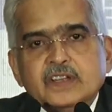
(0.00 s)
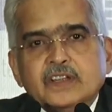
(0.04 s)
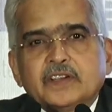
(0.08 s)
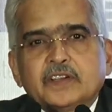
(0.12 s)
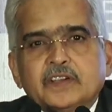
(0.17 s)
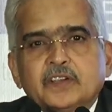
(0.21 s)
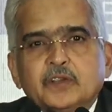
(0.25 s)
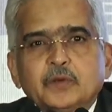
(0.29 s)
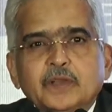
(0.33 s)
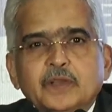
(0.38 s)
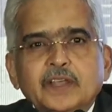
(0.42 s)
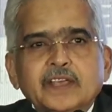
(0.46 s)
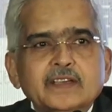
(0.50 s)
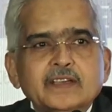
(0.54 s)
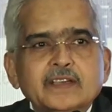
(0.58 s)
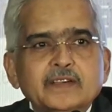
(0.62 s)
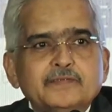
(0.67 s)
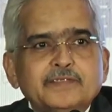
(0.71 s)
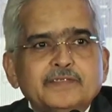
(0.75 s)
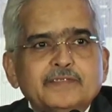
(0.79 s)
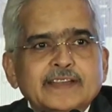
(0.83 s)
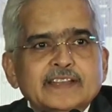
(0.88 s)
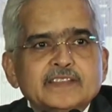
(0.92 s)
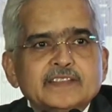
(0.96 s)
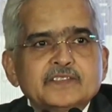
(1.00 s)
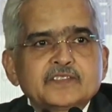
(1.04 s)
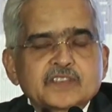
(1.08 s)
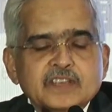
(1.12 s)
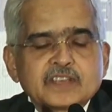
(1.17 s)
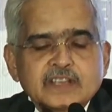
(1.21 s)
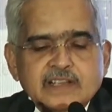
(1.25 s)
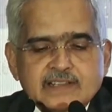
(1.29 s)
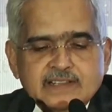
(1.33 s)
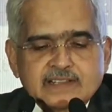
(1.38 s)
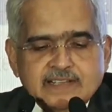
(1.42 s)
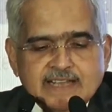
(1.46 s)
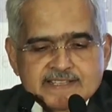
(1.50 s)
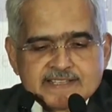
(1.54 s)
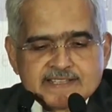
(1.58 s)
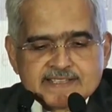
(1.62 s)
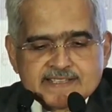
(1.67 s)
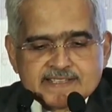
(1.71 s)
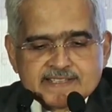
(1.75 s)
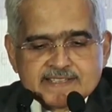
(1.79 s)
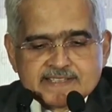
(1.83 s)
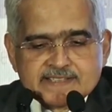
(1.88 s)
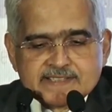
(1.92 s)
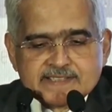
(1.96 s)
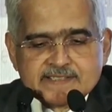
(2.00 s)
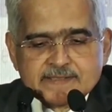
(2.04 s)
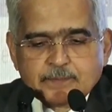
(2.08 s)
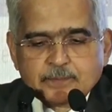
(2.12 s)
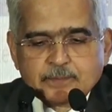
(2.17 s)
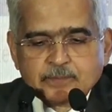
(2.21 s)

during financial crisis.